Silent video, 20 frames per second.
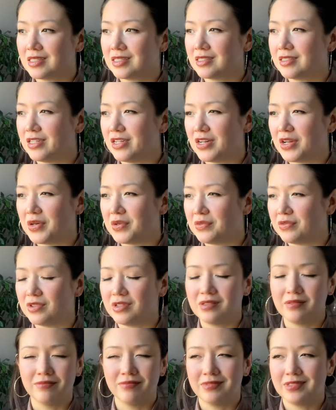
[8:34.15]
you
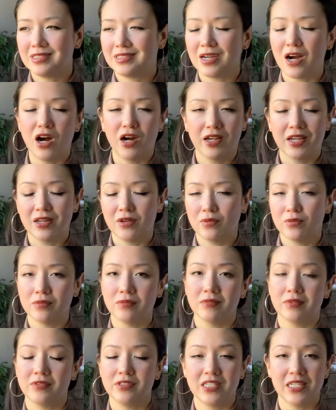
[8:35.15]
know,
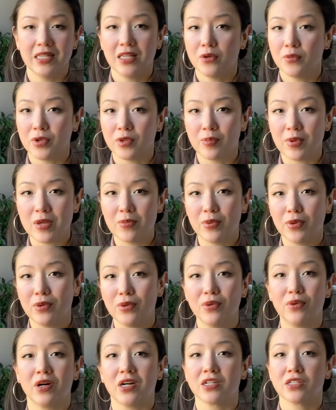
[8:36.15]
talking, dealing with people
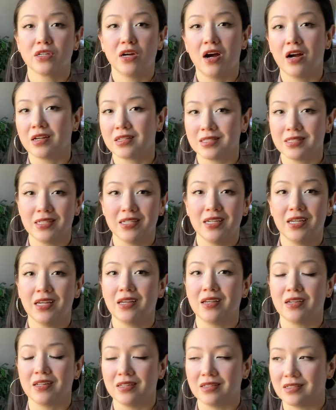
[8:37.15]
who are
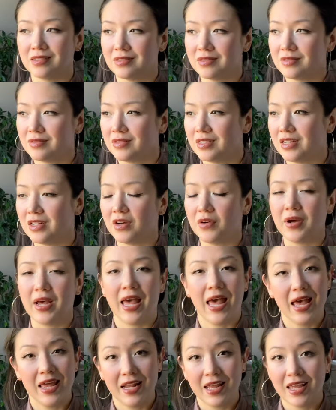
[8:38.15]
toxic and, you know, a
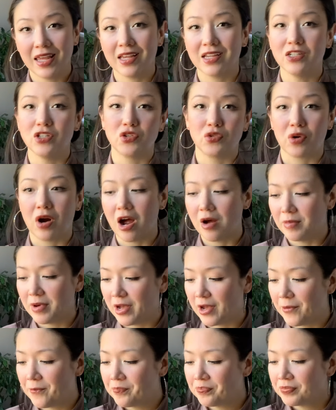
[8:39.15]
headache and
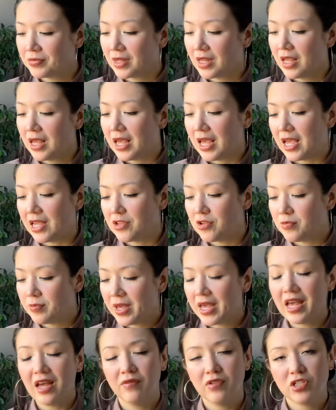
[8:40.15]
drama. And you may
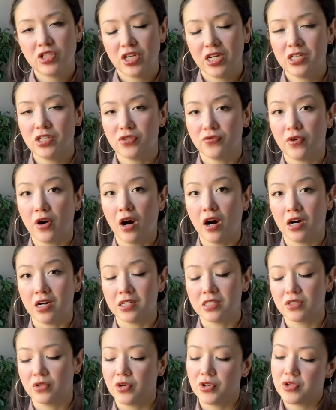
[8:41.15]
have a change of
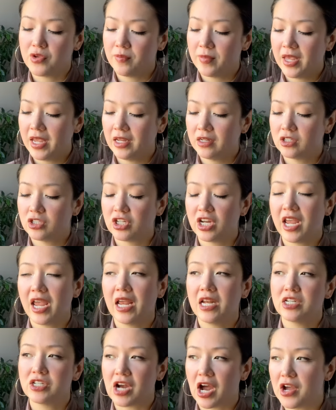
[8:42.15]
heart, or you may
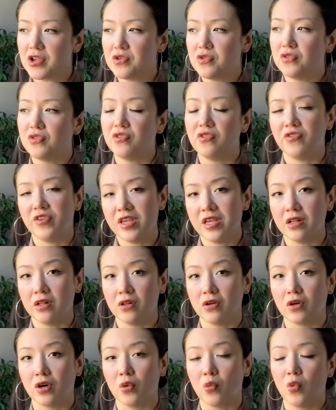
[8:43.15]
change how you feel
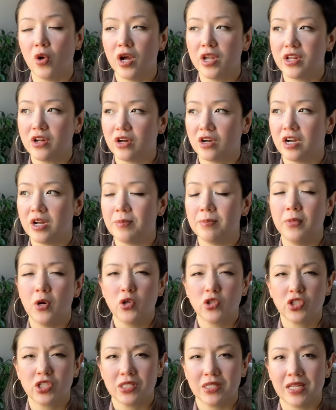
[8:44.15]
or what you're
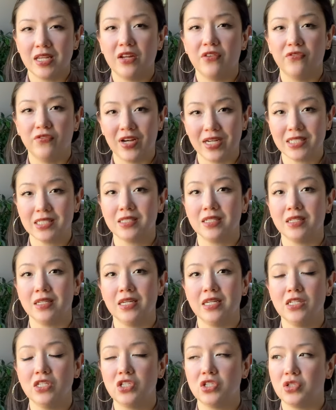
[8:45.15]
emotionally investing
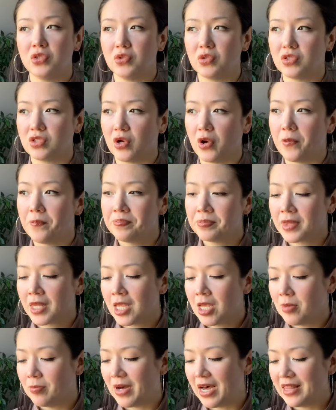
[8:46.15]
into. So
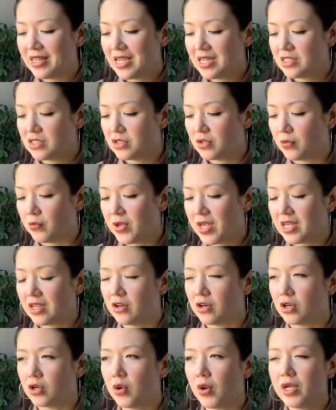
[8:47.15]
by the end of the week,
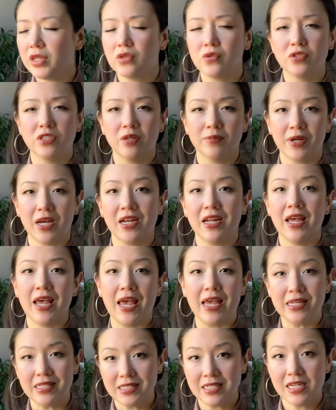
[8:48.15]
you're going through some kind of
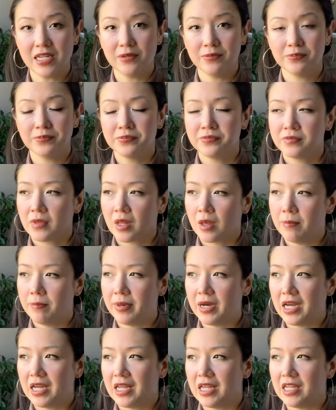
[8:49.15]
ending,
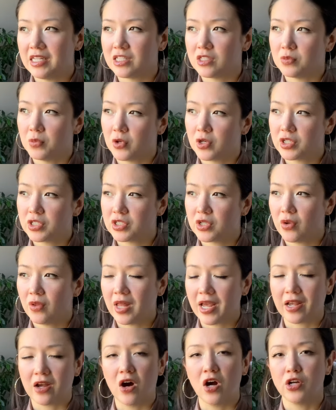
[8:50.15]
but it's more so
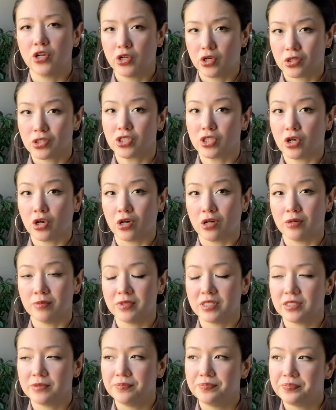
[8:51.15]
like on your
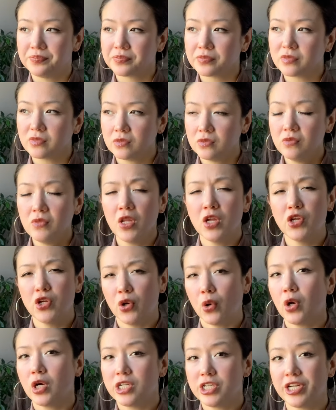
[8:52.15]
terms.
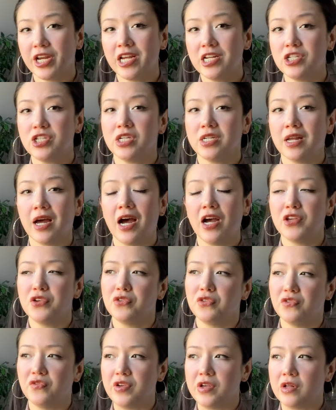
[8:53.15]
You're changing how
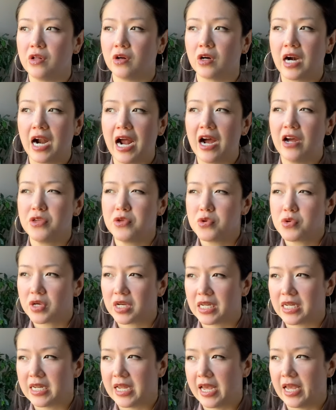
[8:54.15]
you feel or how you
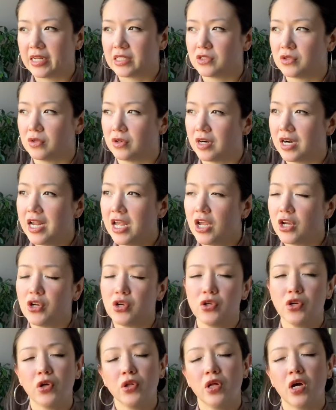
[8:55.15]
connect, or
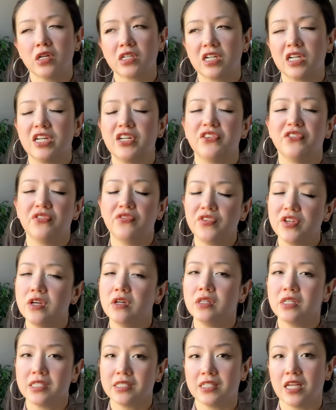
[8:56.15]
you're no longer gonna
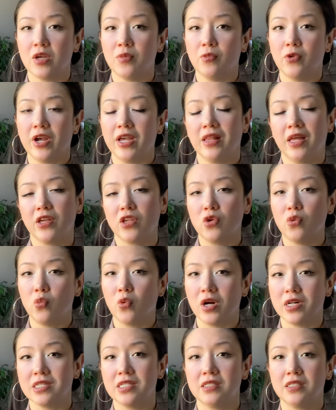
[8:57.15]
feel the same way like you
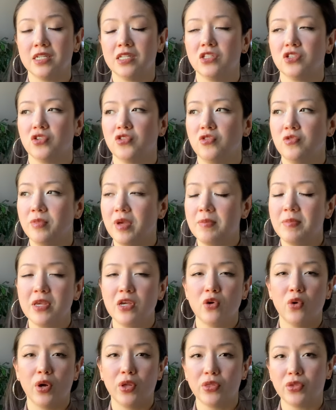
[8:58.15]
once did. So you may be
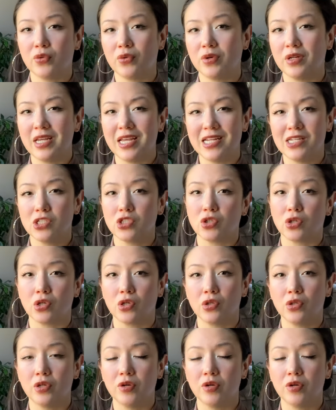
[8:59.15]
going through an internal